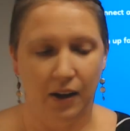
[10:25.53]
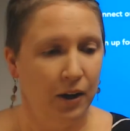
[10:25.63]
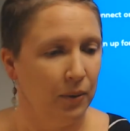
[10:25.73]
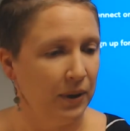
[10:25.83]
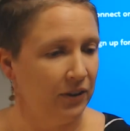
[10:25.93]

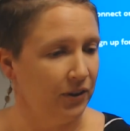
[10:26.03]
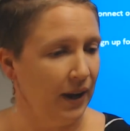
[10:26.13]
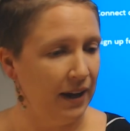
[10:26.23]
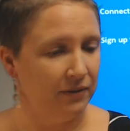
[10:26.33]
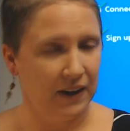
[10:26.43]
We also
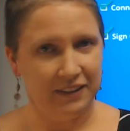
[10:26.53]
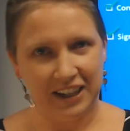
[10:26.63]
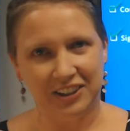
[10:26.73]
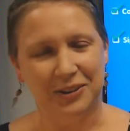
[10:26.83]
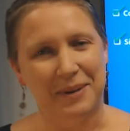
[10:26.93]
have
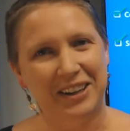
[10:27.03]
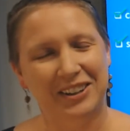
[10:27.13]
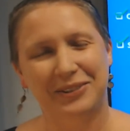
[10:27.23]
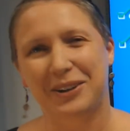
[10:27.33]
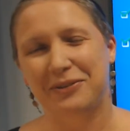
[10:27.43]
text reminders
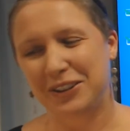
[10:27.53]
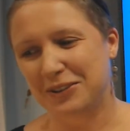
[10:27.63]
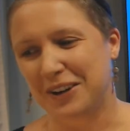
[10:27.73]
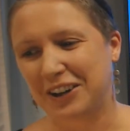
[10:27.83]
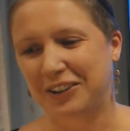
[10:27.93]
for a few of
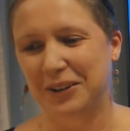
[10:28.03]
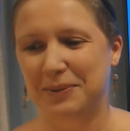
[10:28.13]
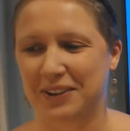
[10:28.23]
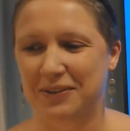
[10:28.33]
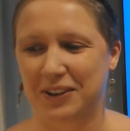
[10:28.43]
our groups.
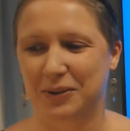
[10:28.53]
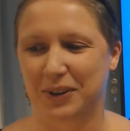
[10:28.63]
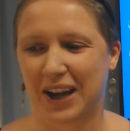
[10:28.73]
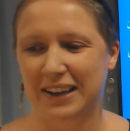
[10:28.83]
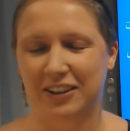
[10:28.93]
If you would
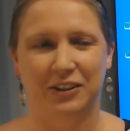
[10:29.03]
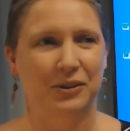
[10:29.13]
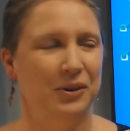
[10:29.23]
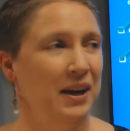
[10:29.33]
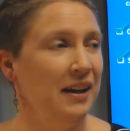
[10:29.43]
like
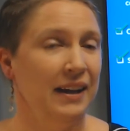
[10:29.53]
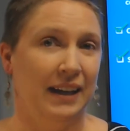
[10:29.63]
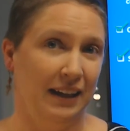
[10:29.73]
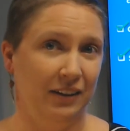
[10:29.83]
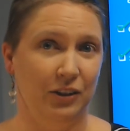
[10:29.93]
to
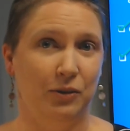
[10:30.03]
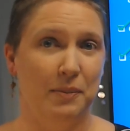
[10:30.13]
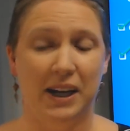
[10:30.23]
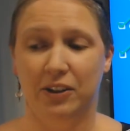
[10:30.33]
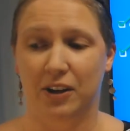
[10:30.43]
get a little
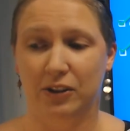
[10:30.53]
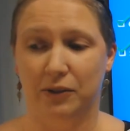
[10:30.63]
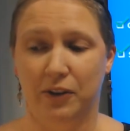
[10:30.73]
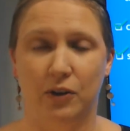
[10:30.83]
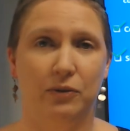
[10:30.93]
reminder on your
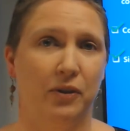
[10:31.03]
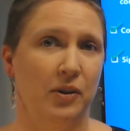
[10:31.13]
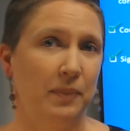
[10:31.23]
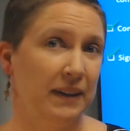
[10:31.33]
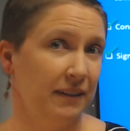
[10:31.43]
phone for the
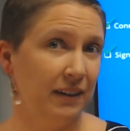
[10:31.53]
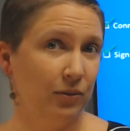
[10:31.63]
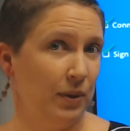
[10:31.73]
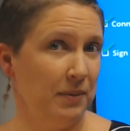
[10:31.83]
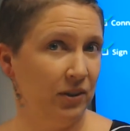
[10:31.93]
Business
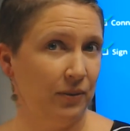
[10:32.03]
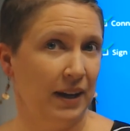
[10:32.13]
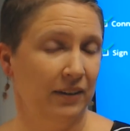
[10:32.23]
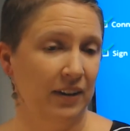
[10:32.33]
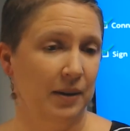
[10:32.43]
Women's
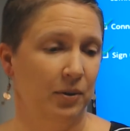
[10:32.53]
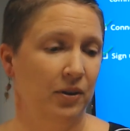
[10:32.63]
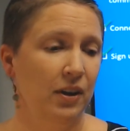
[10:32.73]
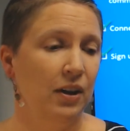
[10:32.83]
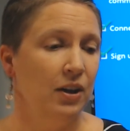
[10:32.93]

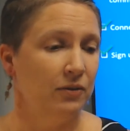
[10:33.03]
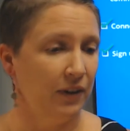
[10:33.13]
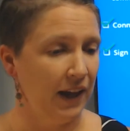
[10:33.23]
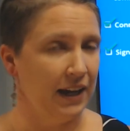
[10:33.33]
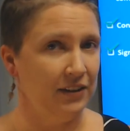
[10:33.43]
Roundtable, for
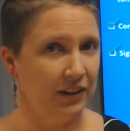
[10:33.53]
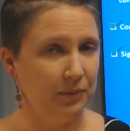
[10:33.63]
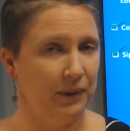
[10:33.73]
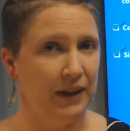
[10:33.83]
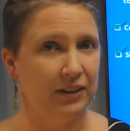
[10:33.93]
the Aging in
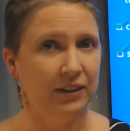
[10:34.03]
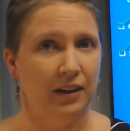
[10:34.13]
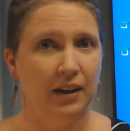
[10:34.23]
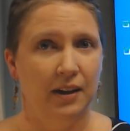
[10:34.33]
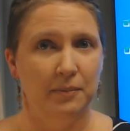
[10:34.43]
Place
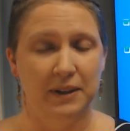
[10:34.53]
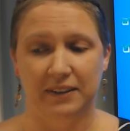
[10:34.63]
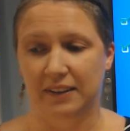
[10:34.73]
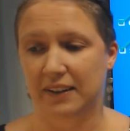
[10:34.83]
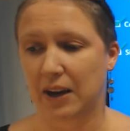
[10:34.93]

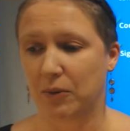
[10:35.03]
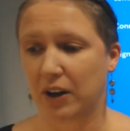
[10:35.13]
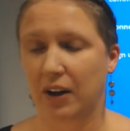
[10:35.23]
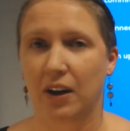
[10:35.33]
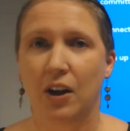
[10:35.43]
Business
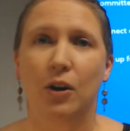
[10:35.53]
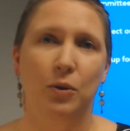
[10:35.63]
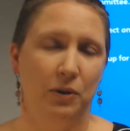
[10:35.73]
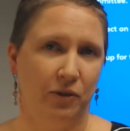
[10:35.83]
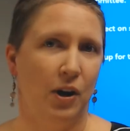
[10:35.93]
Network,
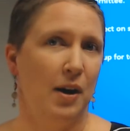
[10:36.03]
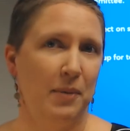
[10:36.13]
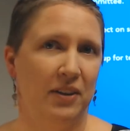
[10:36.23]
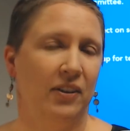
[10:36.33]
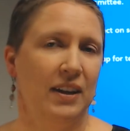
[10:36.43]
or for our
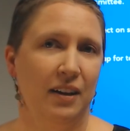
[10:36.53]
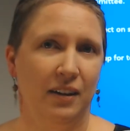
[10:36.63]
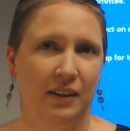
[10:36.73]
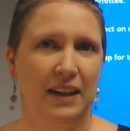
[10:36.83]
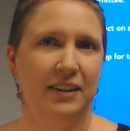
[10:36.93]
monthly
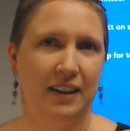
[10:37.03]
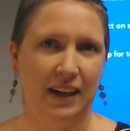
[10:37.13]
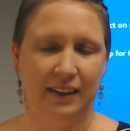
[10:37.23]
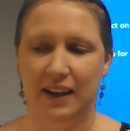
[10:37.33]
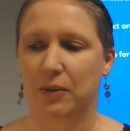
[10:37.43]
Let's
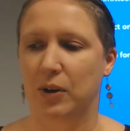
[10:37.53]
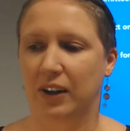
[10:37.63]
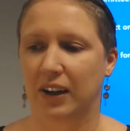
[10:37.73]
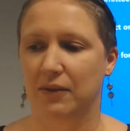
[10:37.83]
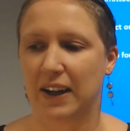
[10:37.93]
Connect
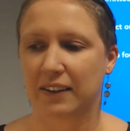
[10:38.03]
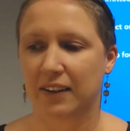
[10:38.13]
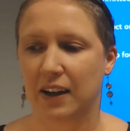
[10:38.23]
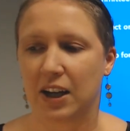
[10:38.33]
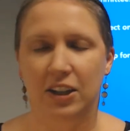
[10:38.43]
networking events,
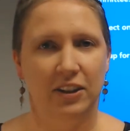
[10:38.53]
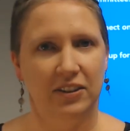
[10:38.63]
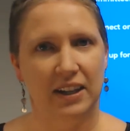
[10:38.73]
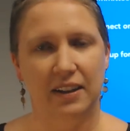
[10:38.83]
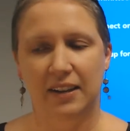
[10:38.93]
just
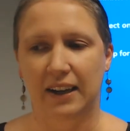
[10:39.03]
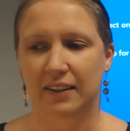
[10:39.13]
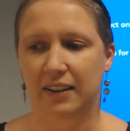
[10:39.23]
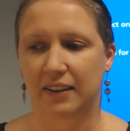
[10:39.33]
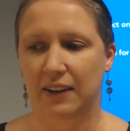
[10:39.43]
send a text
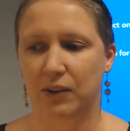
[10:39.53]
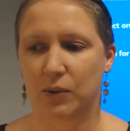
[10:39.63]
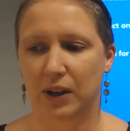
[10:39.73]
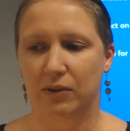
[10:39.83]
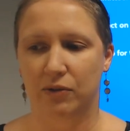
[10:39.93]
to
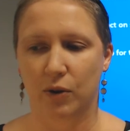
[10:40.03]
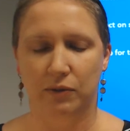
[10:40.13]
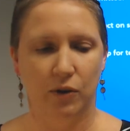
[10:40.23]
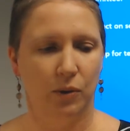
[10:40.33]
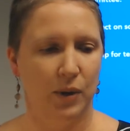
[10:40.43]

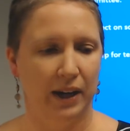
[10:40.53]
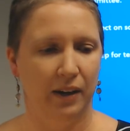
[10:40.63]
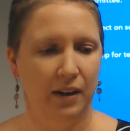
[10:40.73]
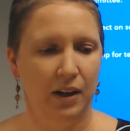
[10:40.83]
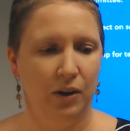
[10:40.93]
71441
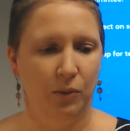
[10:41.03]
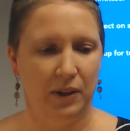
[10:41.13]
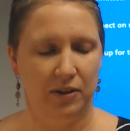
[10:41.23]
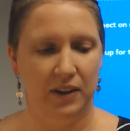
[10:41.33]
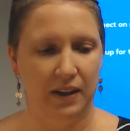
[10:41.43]

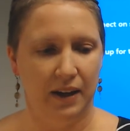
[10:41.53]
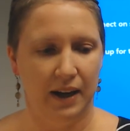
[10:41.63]
with the